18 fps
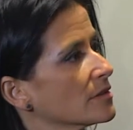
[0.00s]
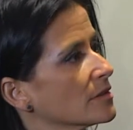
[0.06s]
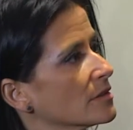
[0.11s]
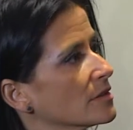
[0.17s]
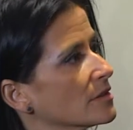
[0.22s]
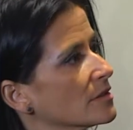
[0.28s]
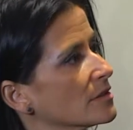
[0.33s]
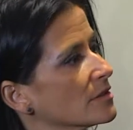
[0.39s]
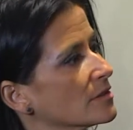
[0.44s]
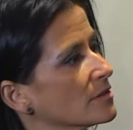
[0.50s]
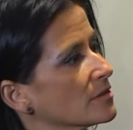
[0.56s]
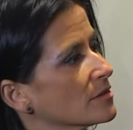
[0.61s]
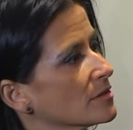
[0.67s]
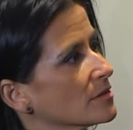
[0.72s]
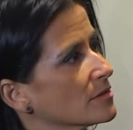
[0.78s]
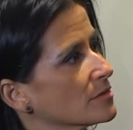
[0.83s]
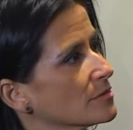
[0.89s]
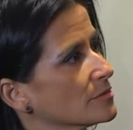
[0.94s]

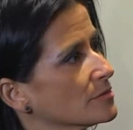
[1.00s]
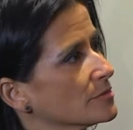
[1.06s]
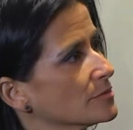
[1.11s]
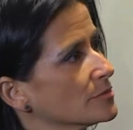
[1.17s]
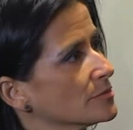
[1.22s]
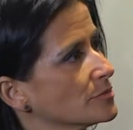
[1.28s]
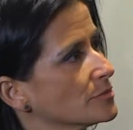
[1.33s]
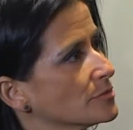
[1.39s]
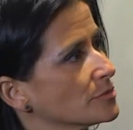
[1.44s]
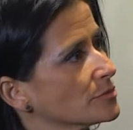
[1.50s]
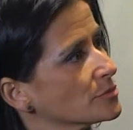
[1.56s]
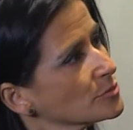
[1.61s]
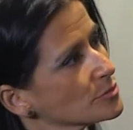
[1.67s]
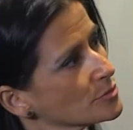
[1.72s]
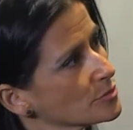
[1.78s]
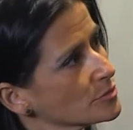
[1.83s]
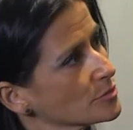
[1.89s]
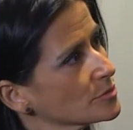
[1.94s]

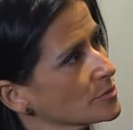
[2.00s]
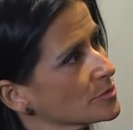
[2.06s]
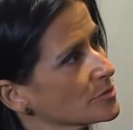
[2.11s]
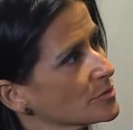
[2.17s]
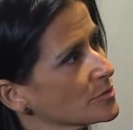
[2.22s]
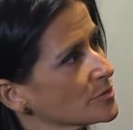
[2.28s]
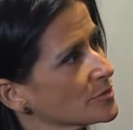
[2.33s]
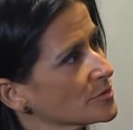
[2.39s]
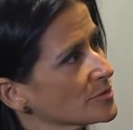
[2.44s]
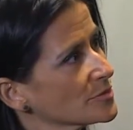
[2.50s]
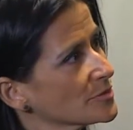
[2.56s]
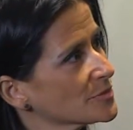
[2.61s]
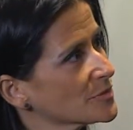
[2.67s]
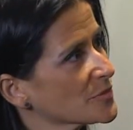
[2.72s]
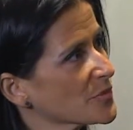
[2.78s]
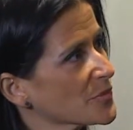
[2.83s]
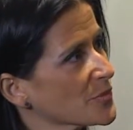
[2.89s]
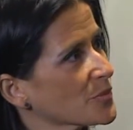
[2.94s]

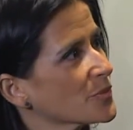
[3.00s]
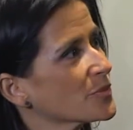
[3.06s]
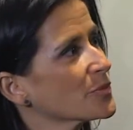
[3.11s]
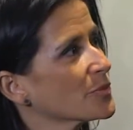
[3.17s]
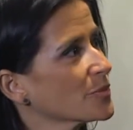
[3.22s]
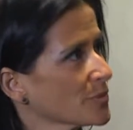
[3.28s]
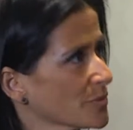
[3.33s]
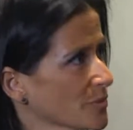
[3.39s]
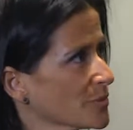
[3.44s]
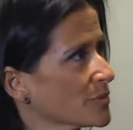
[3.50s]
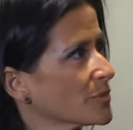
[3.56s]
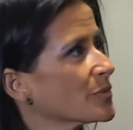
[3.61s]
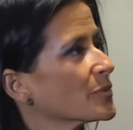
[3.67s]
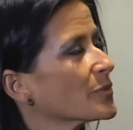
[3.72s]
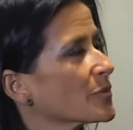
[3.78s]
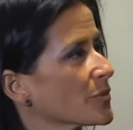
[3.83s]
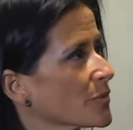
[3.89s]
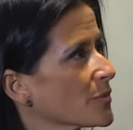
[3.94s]

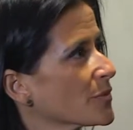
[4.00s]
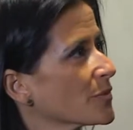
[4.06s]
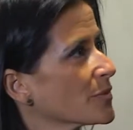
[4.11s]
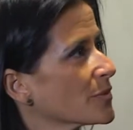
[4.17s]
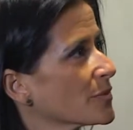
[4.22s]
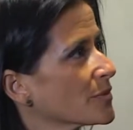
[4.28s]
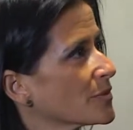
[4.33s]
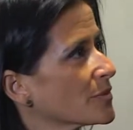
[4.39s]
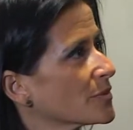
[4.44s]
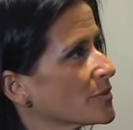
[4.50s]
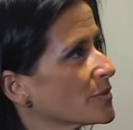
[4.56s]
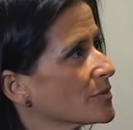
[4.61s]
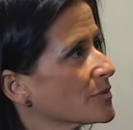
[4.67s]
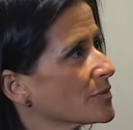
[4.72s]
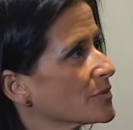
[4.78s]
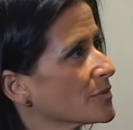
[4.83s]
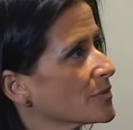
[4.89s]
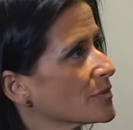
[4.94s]

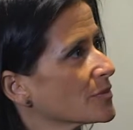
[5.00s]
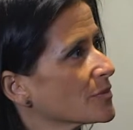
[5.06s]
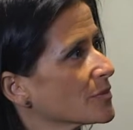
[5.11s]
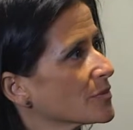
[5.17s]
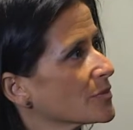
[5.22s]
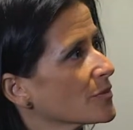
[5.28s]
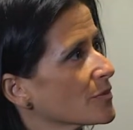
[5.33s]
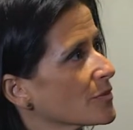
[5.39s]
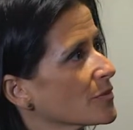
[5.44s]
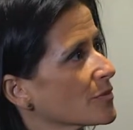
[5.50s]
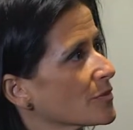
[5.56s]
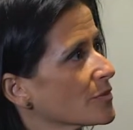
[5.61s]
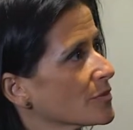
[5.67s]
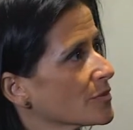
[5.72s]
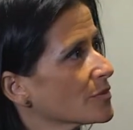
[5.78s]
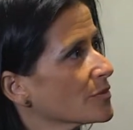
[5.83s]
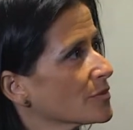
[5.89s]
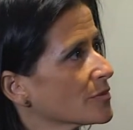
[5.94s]

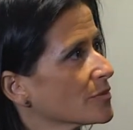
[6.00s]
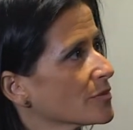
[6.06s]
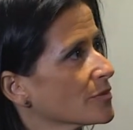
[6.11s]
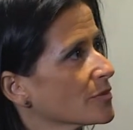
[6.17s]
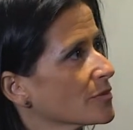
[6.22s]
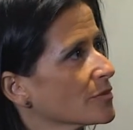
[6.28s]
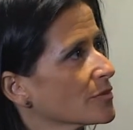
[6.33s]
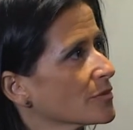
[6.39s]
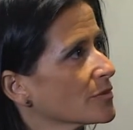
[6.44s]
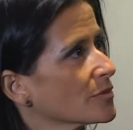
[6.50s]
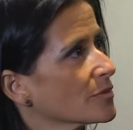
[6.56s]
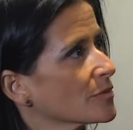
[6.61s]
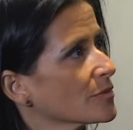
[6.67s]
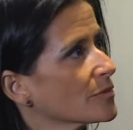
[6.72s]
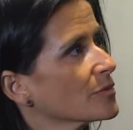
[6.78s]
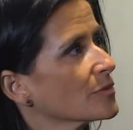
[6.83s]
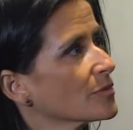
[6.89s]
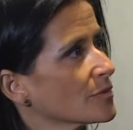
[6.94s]

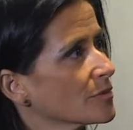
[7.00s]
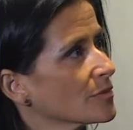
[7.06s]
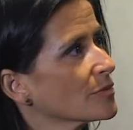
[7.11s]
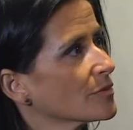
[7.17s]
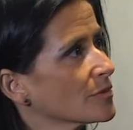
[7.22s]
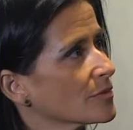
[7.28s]
This person isn't speaking.